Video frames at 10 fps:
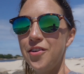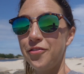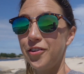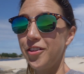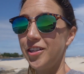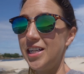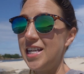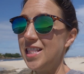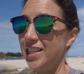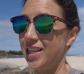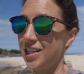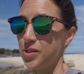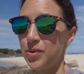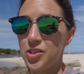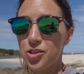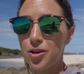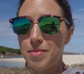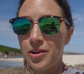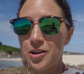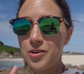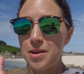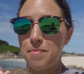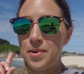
further inland because we just heard about a great